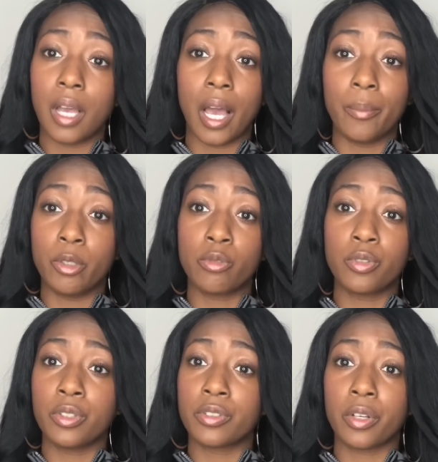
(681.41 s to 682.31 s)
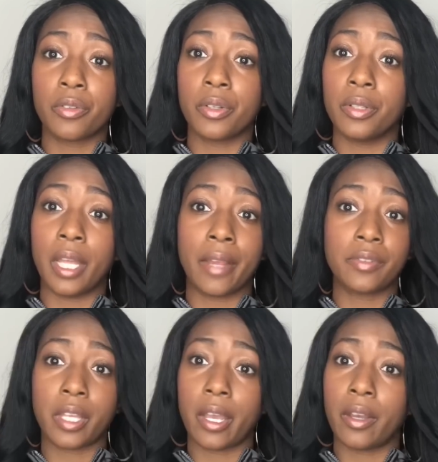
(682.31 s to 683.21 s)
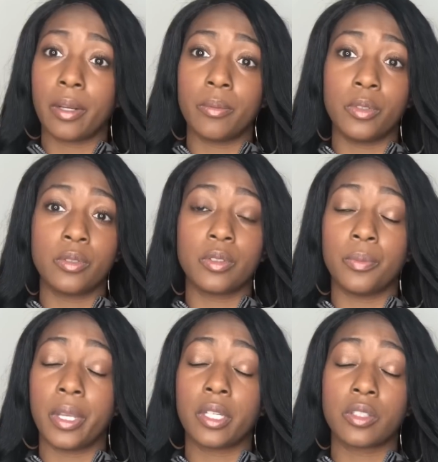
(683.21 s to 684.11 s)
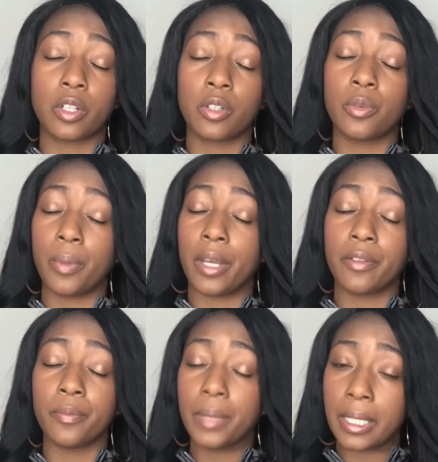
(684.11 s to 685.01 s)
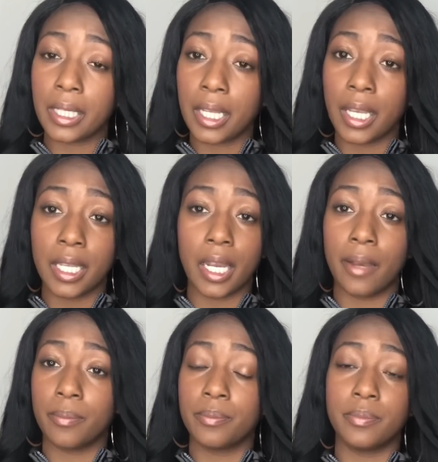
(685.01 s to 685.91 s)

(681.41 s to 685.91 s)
I'm used to a certain lifestyle and I'm used to making a certain amount of money, and